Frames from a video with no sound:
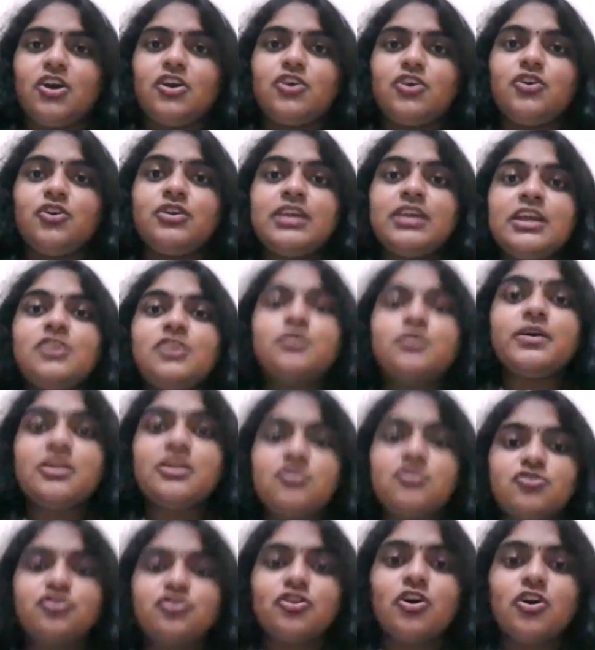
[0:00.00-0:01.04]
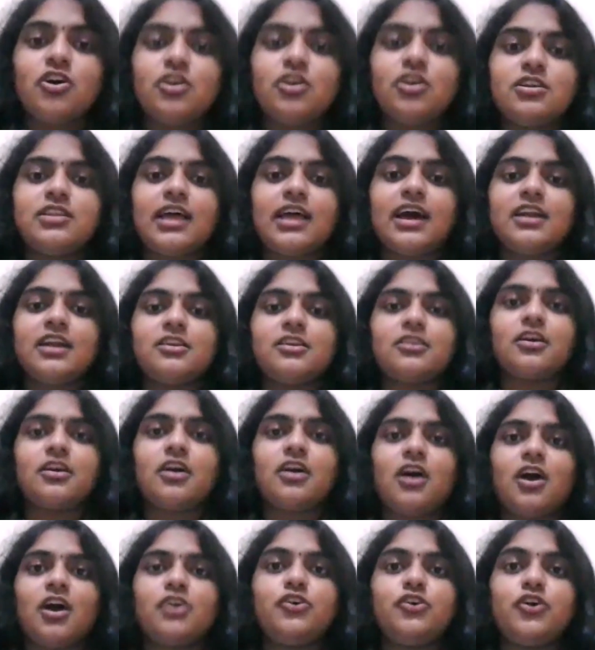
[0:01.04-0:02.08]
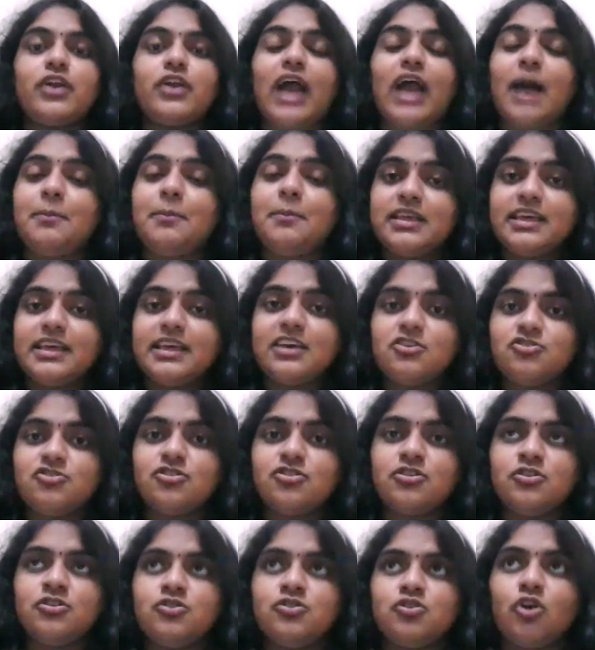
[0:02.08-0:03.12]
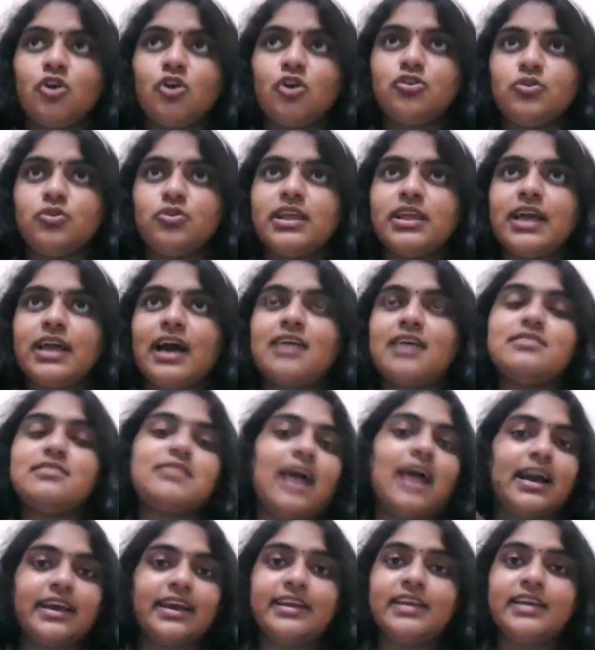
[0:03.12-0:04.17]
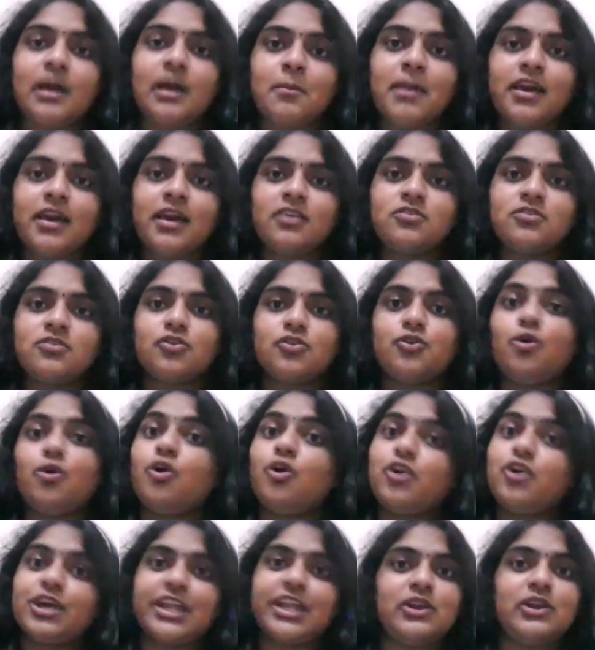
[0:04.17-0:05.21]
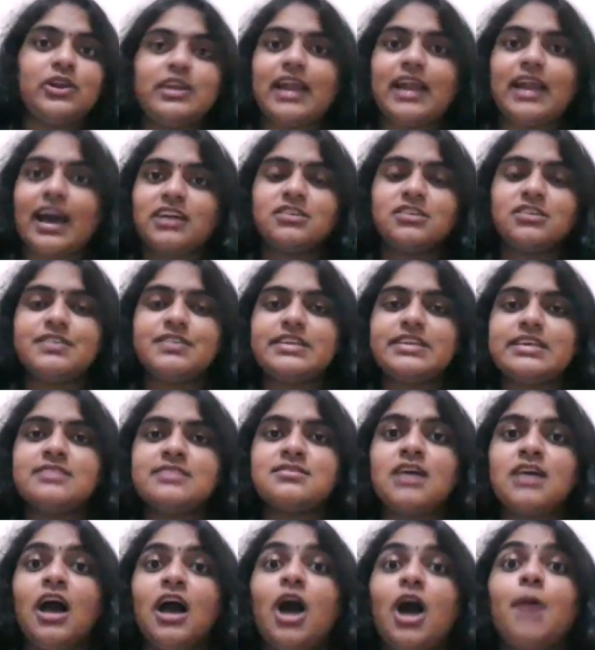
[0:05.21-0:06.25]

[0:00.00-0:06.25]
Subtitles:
You need to ensure that your application not only has academics or co-curricular activities,